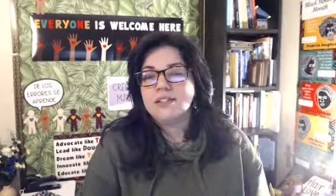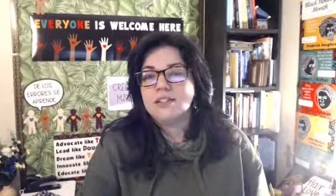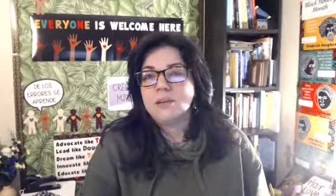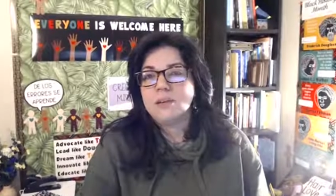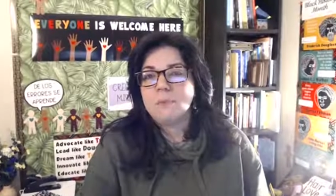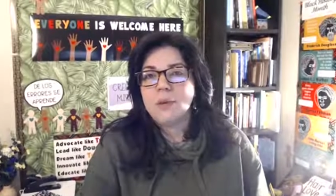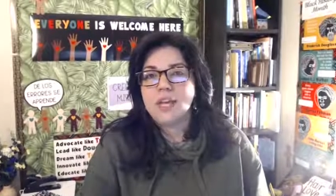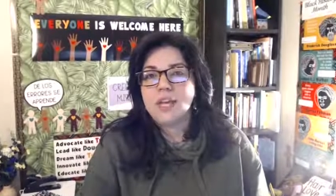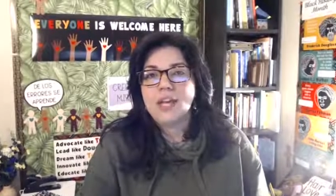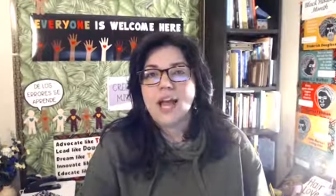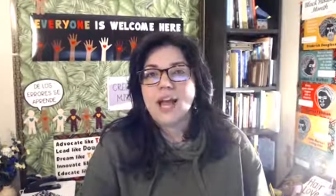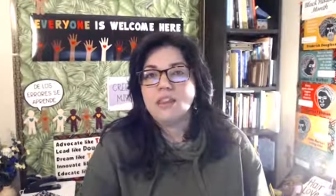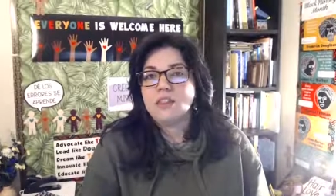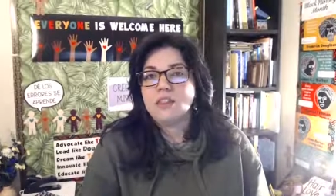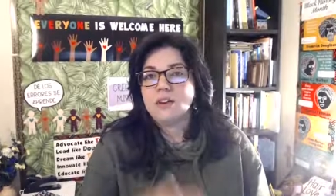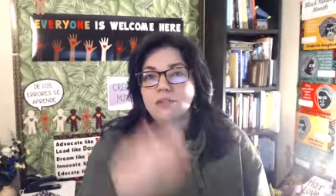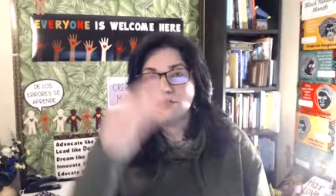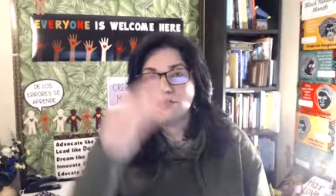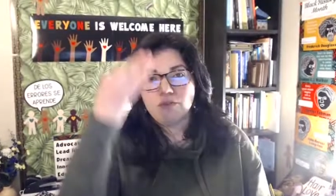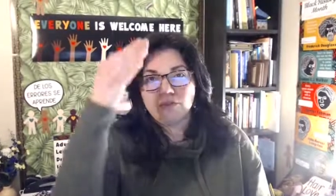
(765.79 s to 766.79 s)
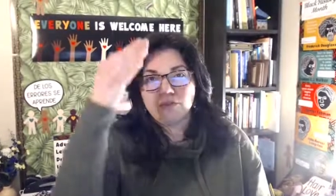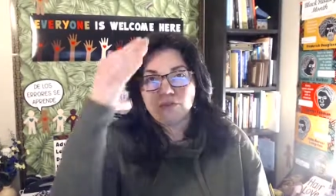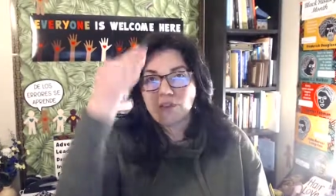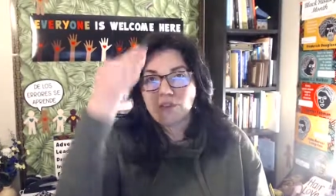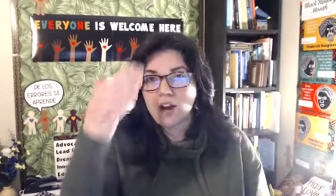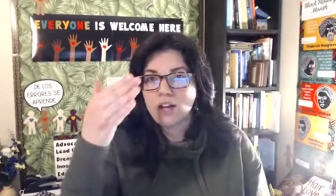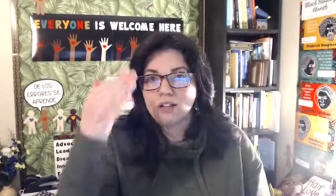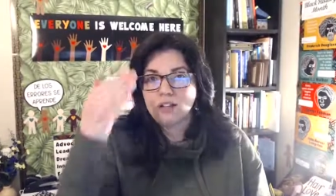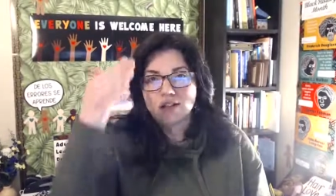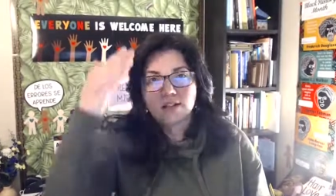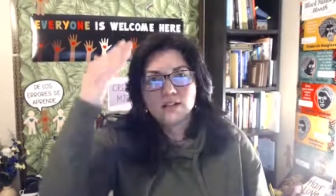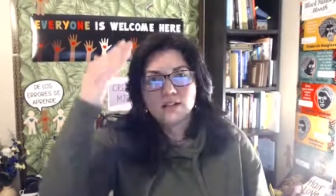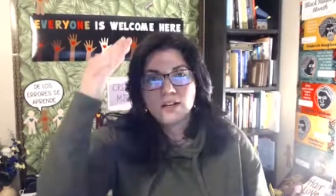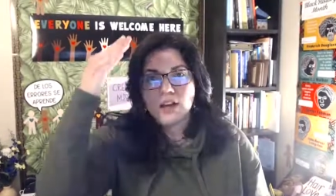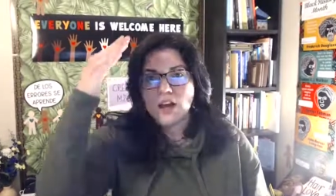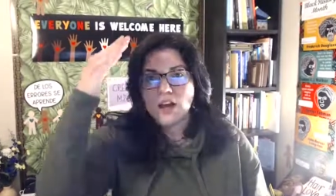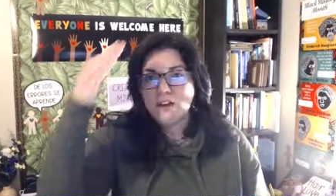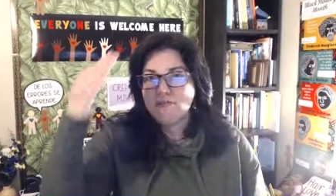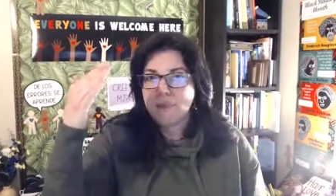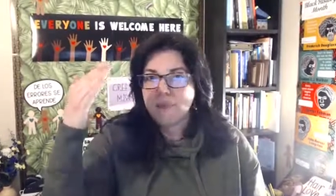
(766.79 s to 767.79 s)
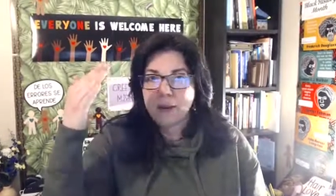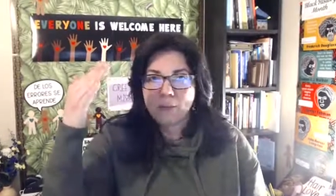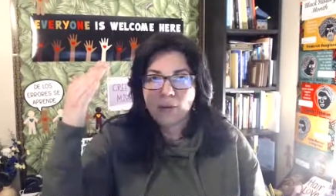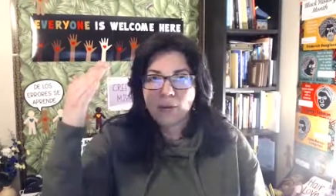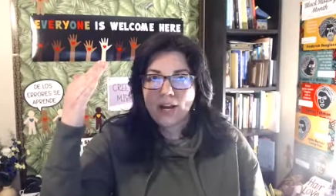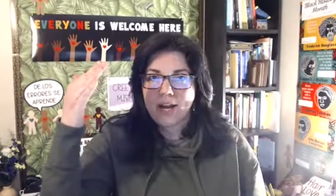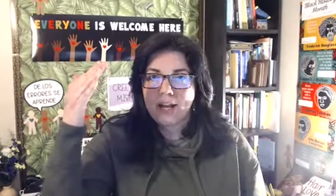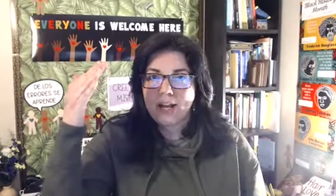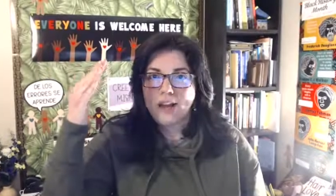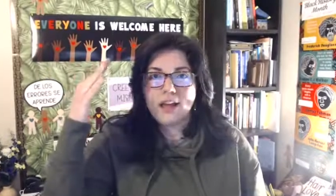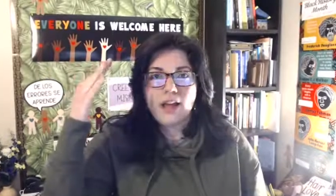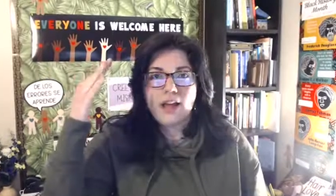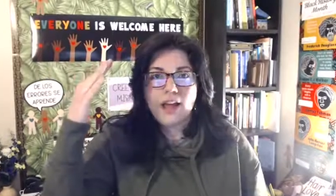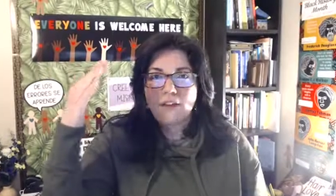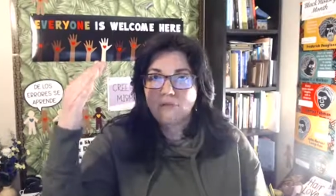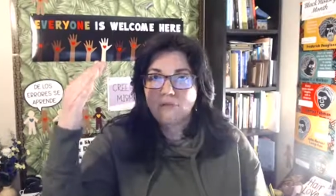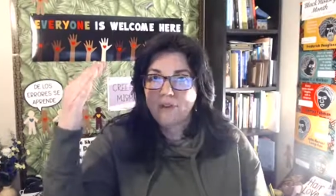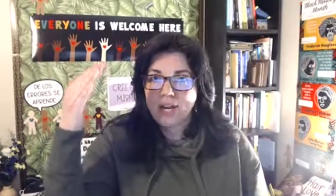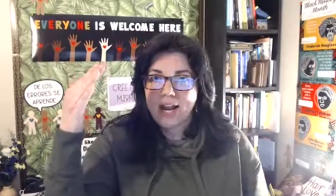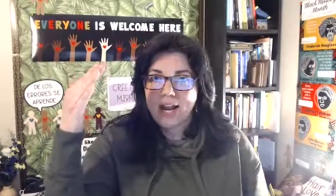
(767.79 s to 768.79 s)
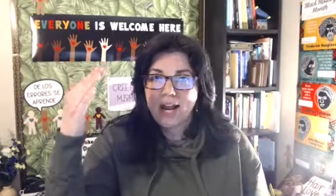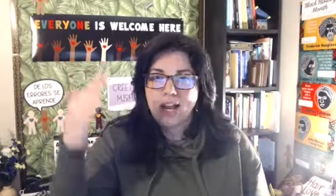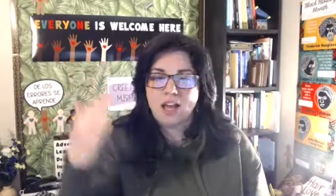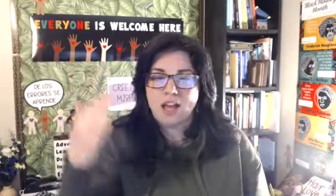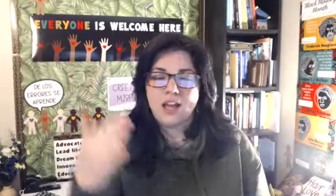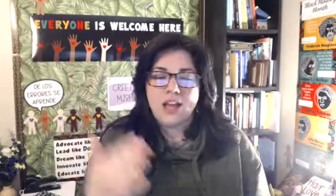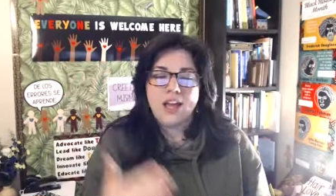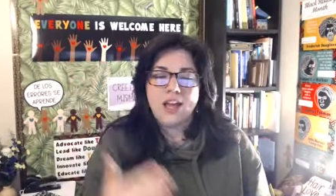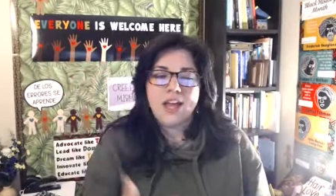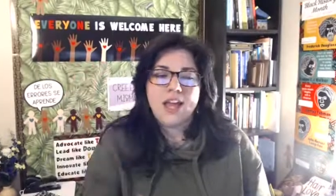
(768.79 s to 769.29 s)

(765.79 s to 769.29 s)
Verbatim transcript: to be at the front of my brain every day.